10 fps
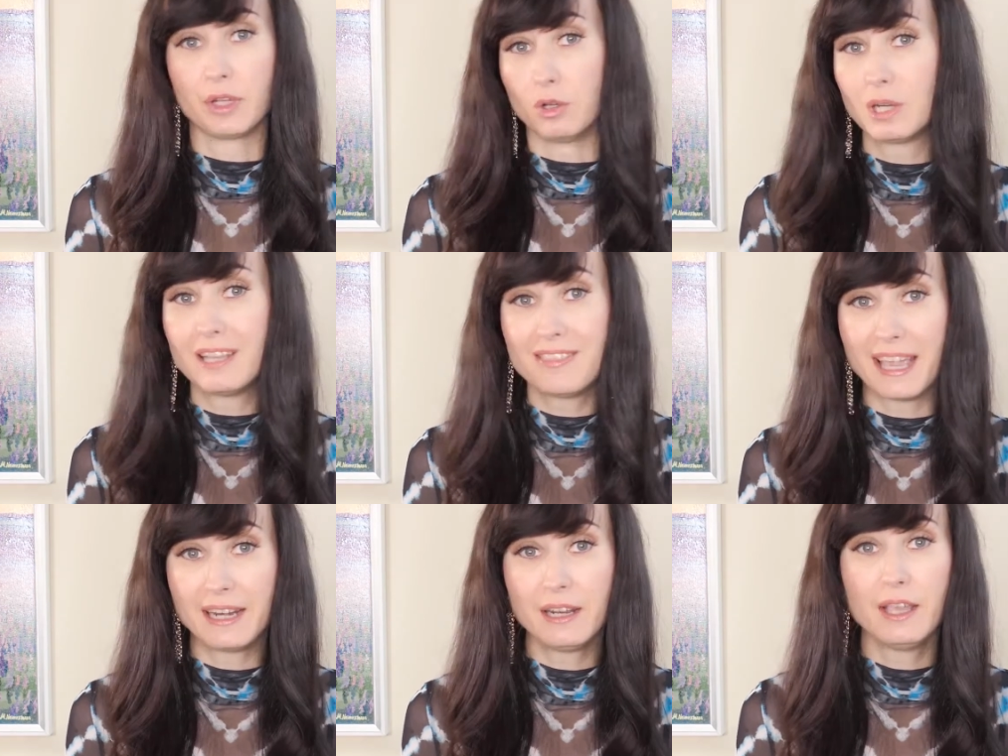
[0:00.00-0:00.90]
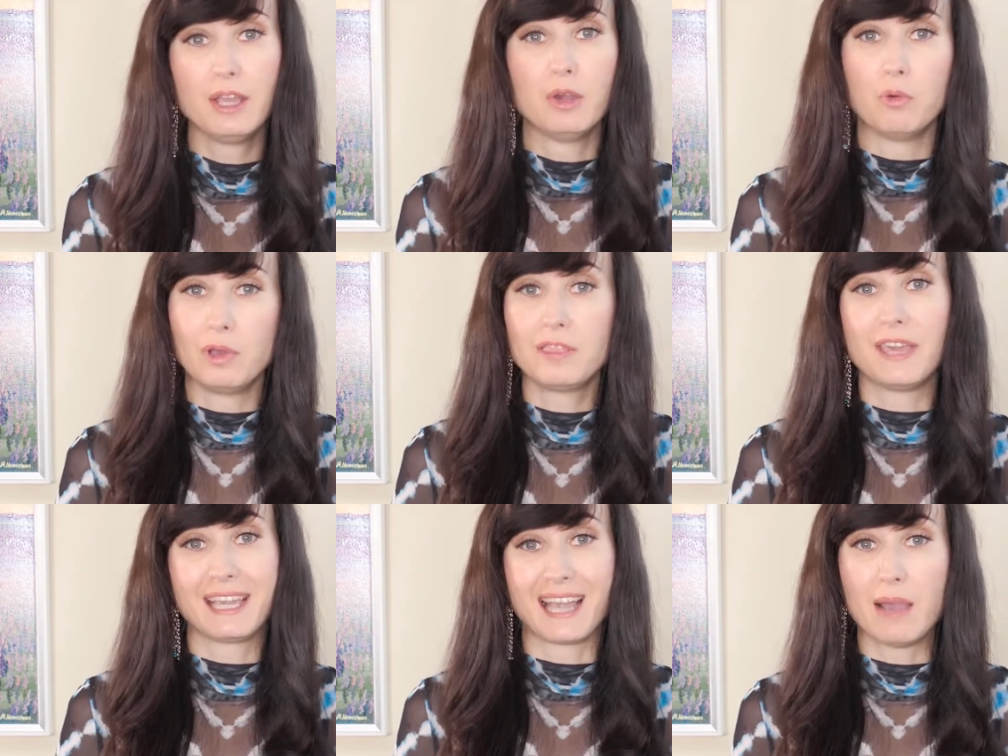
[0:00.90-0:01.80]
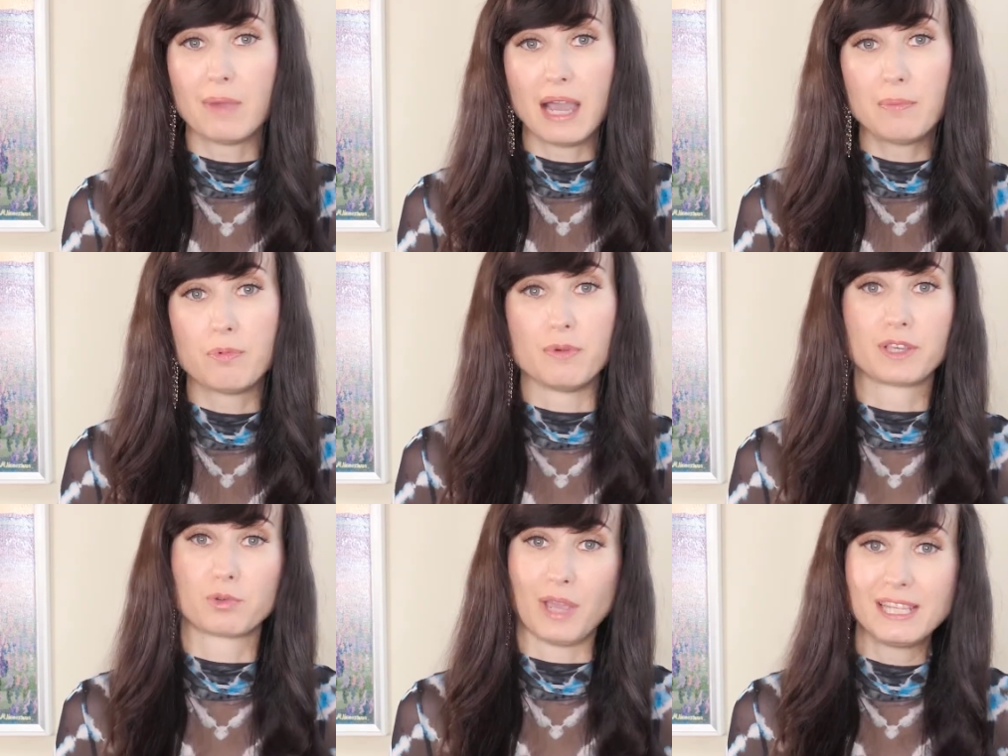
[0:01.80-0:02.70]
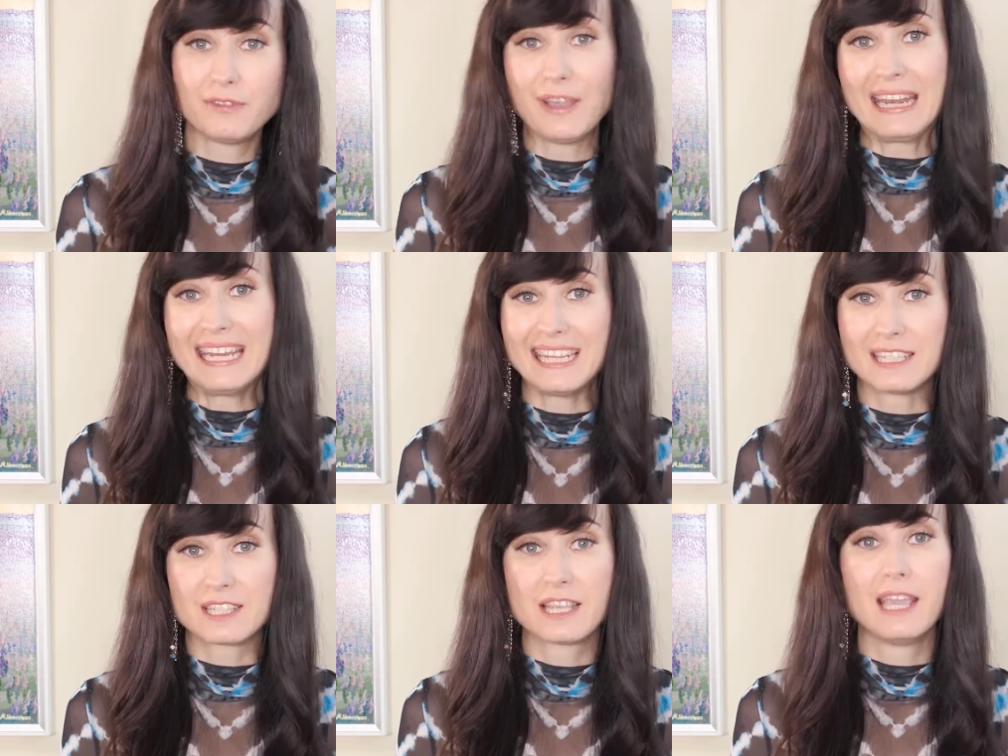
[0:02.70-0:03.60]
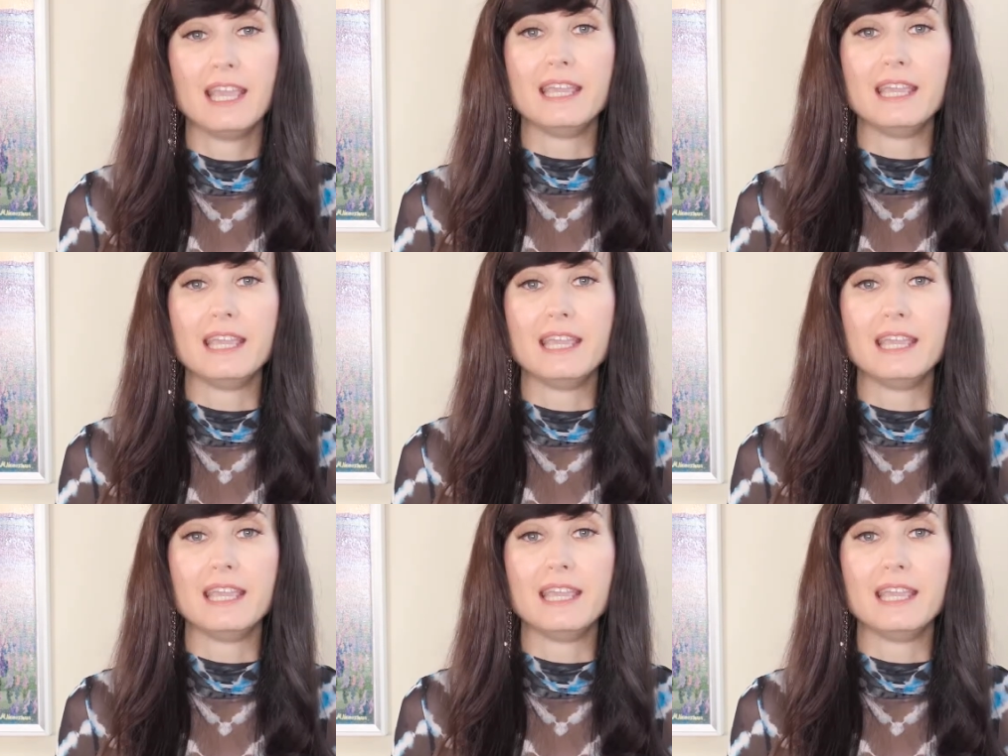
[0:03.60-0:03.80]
Only then will they come up with creative ideas